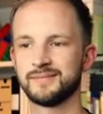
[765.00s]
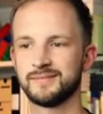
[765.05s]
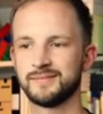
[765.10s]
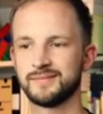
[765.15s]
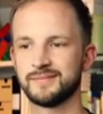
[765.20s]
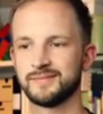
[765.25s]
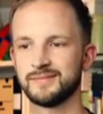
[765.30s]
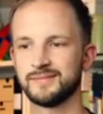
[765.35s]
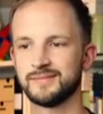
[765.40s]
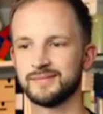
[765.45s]

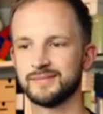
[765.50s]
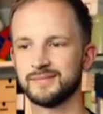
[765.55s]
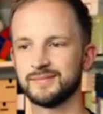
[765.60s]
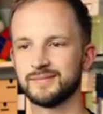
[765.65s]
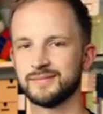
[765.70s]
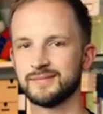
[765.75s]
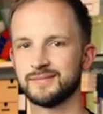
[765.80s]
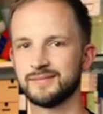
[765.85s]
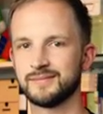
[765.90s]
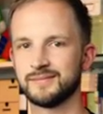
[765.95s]

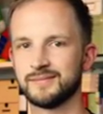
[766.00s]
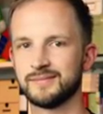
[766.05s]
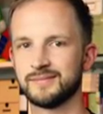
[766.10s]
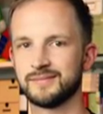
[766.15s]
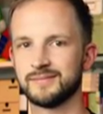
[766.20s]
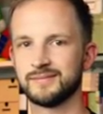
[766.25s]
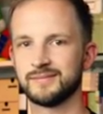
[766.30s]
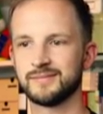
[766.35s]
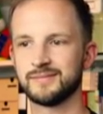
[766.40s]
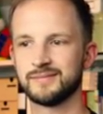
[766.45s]

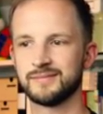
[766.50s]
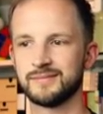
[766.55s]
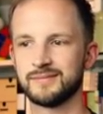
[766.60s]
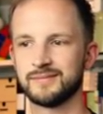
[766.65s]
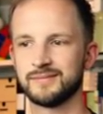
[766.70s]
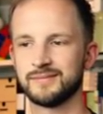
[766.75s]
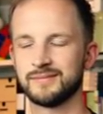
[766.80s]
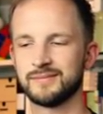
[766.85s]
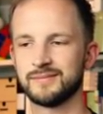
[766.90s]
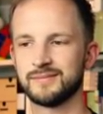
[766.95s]

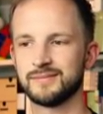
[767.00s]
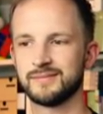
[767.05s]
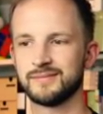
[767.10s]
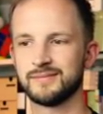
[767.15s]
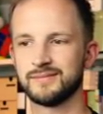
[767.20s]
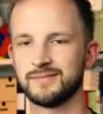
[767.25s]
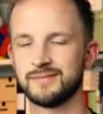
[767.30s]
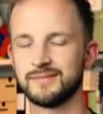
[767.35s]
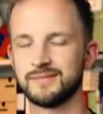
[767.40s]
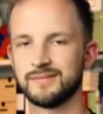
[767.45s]

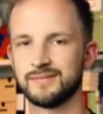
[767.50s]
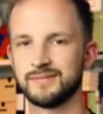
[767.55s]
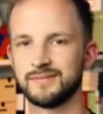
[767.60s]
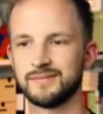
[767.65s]
(not speaking)